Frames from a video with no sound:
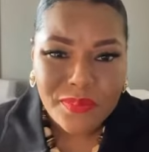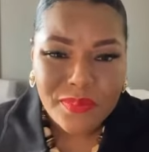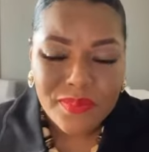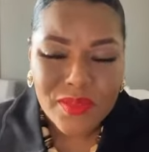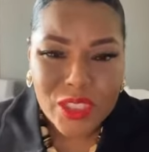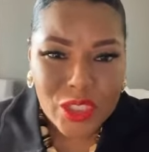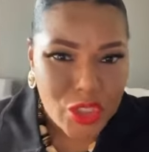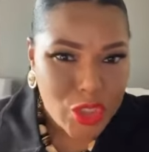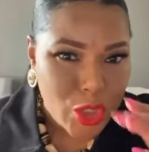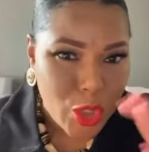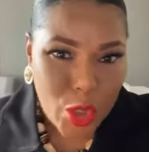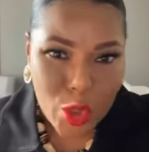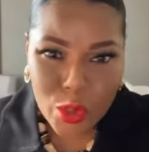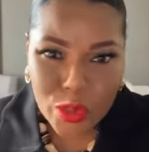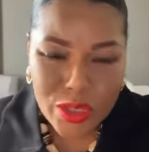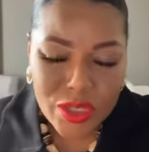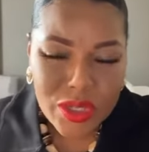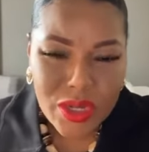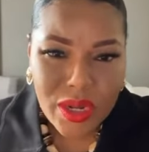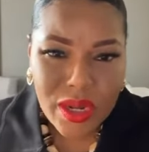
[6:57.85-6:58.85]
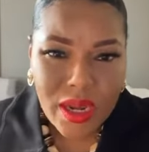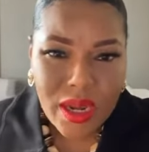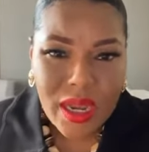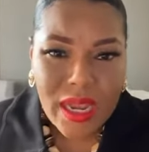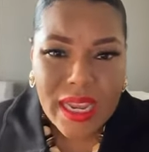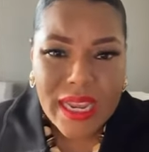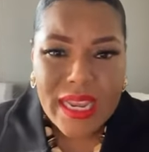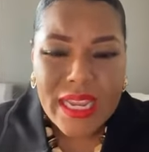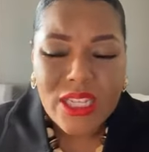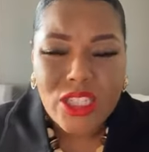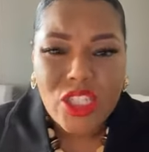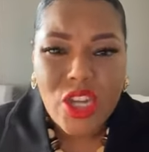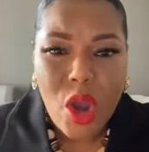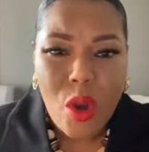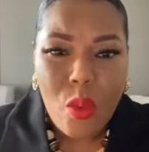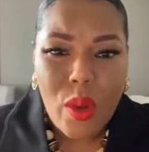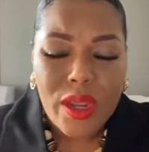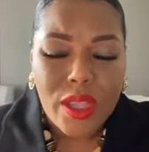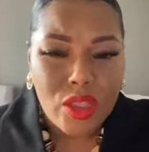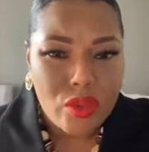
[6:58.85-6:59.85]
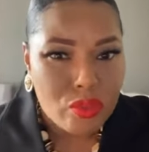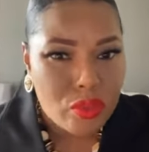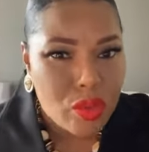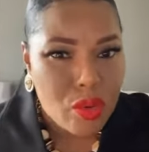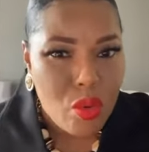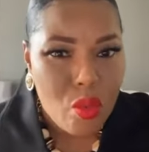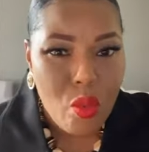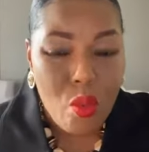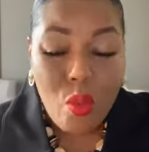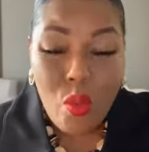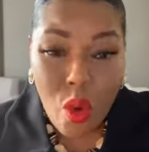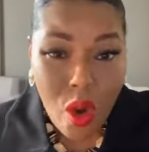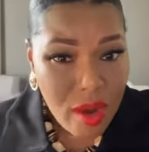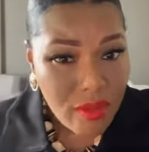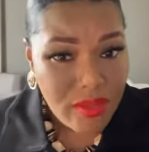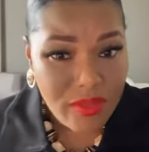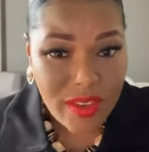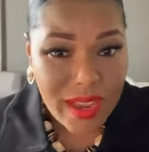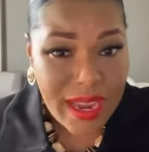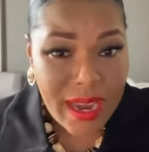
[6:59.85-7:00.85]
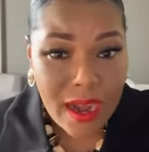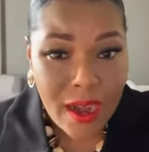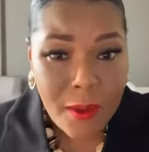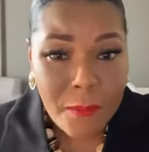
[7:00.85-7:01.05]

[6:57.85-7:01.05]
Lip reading: The church is going through warfare